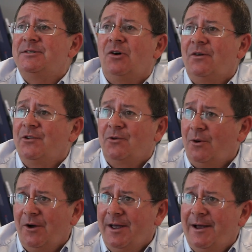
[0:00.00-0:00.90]
of the
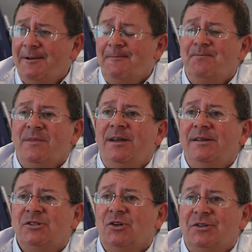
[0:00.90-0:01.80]
choir
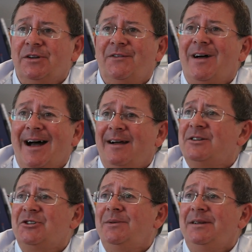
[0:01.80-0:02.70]
in sort of
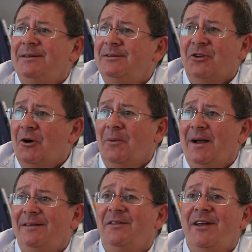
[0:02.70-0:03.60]
actually
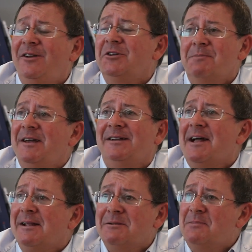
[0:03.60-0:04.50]
knowing they're going to make an
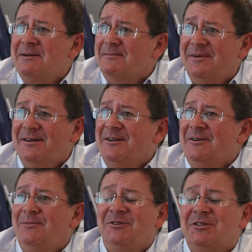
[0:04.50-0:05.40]
album
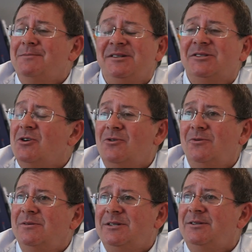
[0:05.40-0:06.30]
which can be
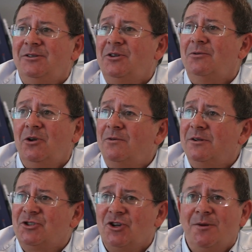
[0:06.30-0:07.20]
sold in you know
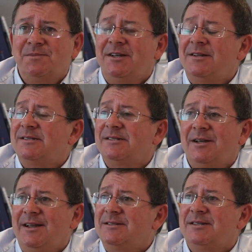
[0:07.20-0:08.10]
local shops they can
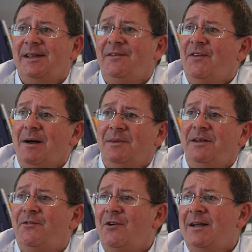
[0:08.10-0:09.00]
sell to their
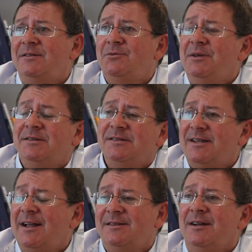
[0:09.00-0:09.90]
family friends we can
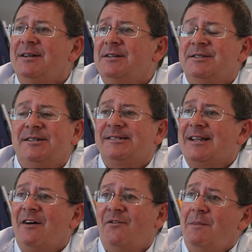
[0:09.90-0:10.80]
sell to
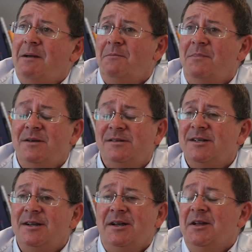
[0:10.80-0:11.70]
staff members
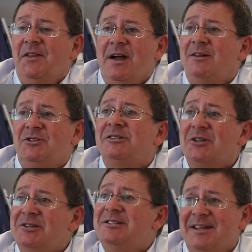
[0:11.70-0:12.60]
they are just
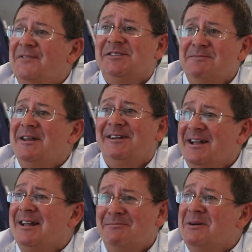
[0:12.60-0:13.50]
good enough to make an
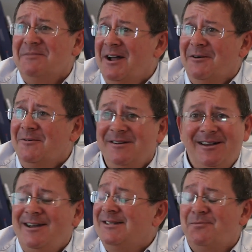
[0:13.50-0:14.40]
album now
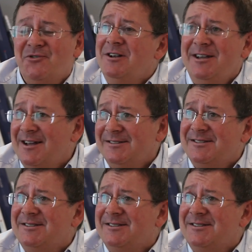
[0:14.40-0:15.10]
it's brilliant